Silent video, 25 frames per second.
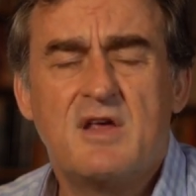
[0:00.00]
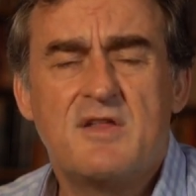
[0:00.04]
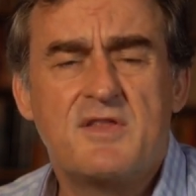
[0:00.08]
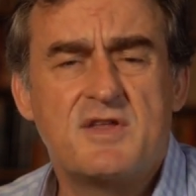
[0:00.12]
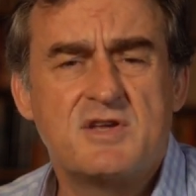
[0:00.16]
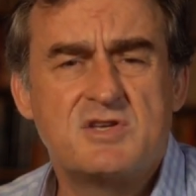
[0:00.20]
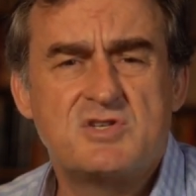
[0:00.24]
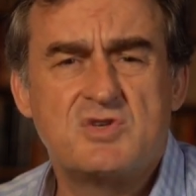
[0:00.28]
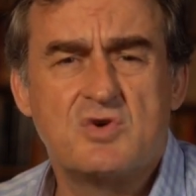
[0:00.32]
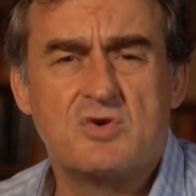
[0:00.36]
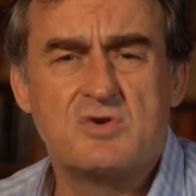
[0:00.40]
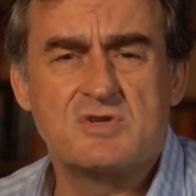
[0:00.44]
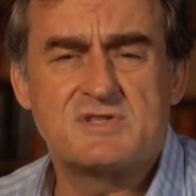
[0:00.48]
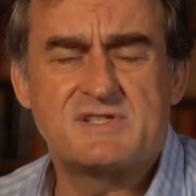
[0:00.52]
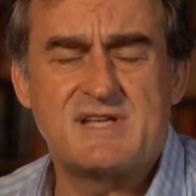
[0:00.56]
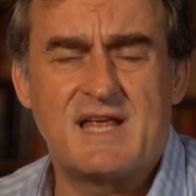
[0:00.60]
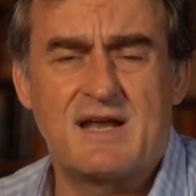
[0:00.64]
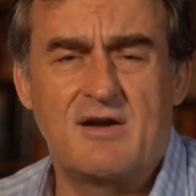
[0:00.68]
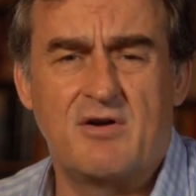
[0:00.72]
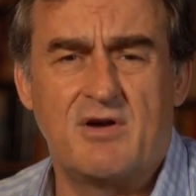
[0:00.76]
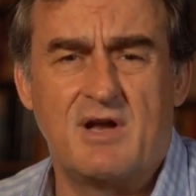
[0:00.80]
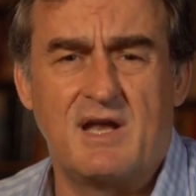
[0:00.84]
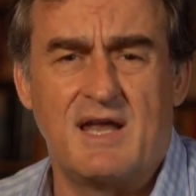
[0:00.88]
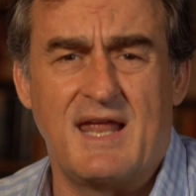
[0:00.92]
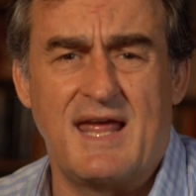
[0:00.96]
The short
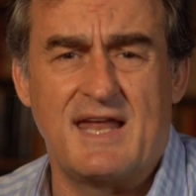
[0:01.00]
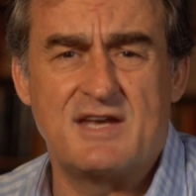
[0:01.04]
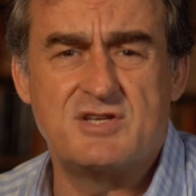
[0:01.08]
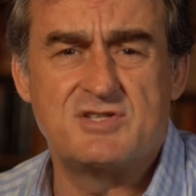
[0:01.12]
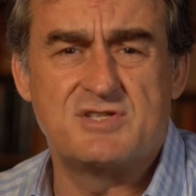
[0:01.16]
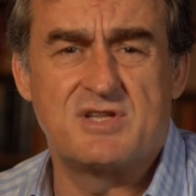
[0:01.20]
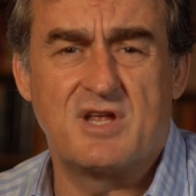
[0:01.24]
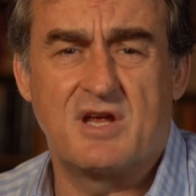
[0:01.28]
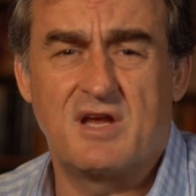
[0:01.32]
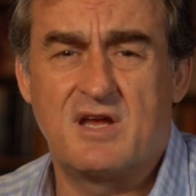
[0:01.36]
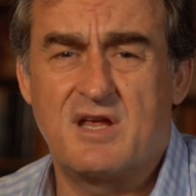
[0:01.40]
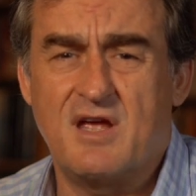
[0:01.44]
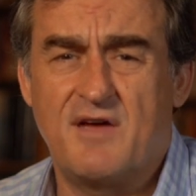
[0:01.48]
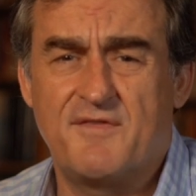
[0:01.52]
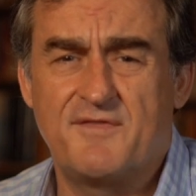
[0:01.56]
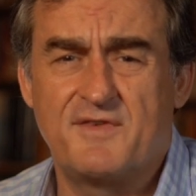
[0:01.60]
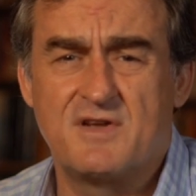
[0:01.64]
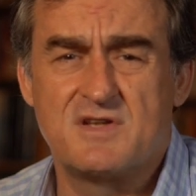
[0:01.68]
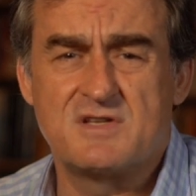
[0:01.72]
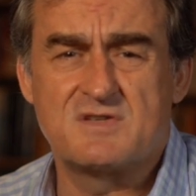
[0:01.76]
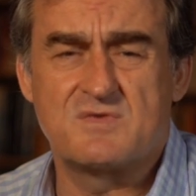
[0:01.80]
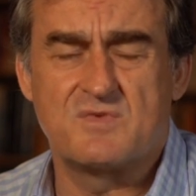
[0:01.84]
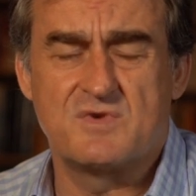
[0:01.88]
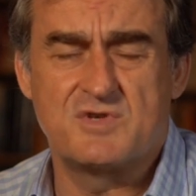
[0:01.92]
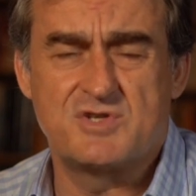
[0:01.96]
seller alleged that
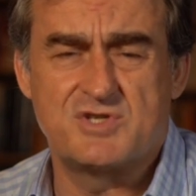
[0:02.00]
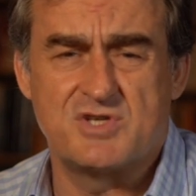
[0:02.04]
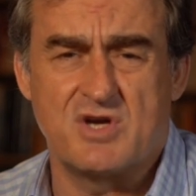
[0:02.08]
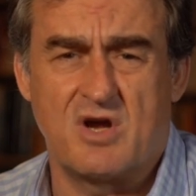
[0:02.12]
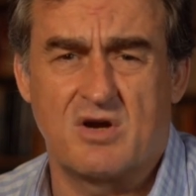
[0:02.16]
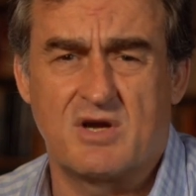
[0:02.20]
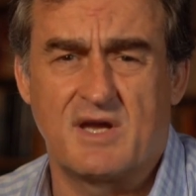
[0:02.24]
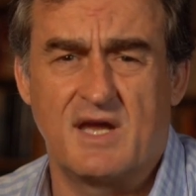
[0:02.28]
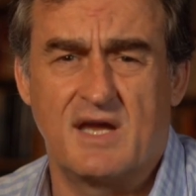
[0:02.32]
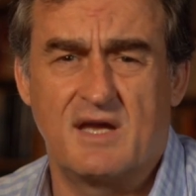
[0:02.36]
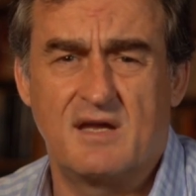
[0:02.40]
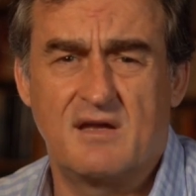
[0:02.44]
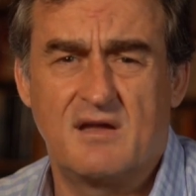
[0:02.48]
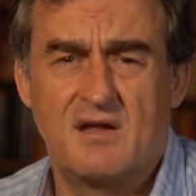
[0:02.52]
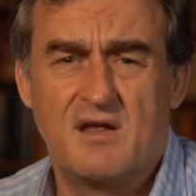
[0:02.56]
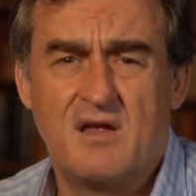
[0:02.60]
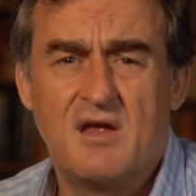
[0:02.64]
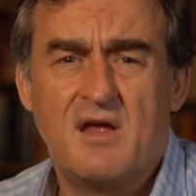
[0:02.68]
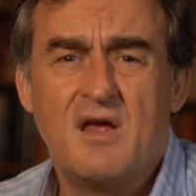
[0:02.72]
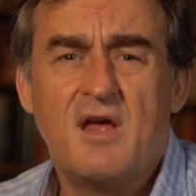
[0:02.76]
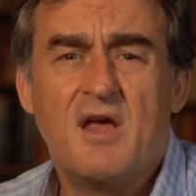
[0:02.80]
governance was shocking,